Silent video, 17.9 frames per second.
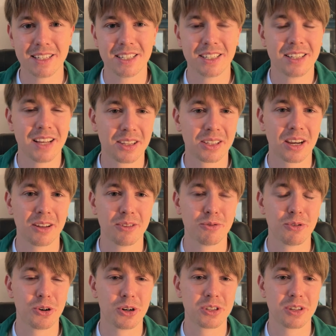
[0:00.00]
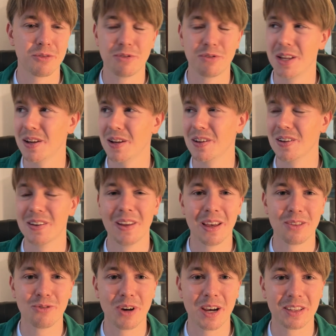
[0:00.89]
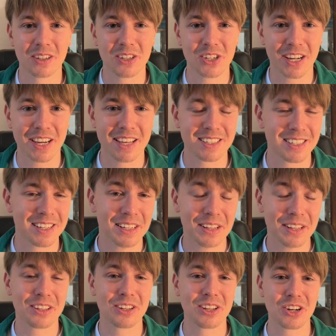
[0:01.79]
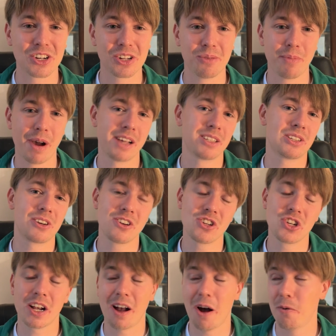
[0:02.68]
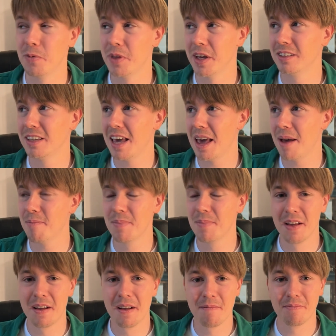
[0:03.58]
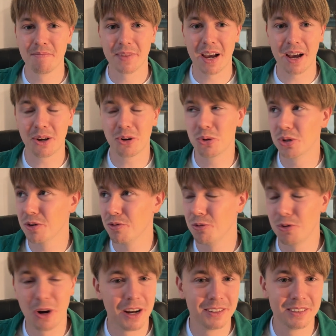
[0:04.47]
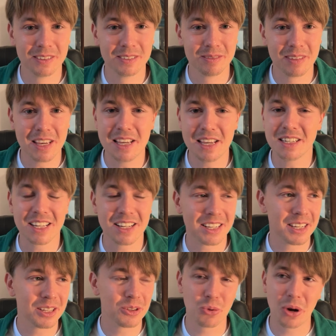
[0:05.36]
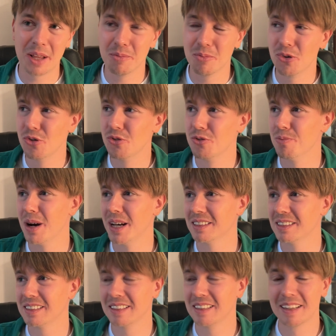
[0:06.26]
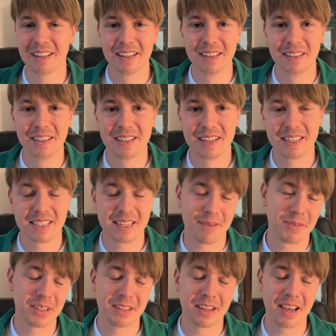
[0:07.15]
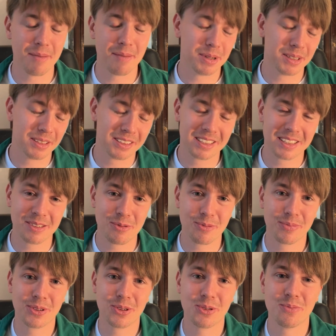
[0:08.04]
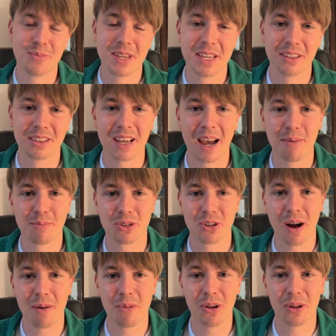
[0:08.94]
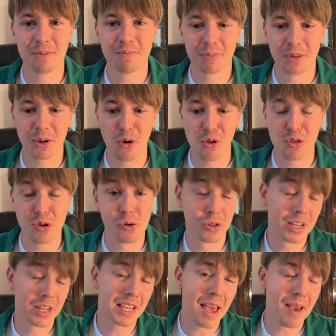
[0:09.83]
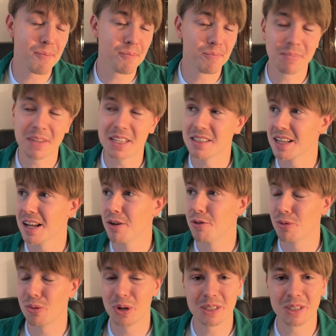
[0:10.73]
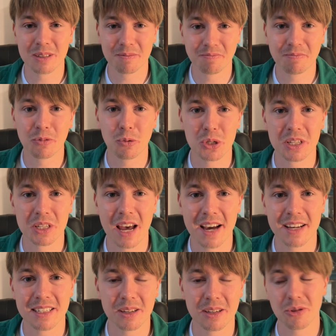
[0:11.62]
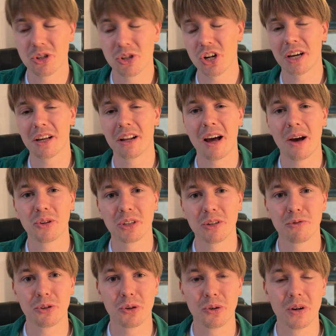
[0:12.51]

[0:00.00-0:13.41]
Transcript: did not convert a winning advantage against an international master. Check out that game. I could have won easily in one move, but something happened to me in time trouble. Although the game itself was nice. Check it out if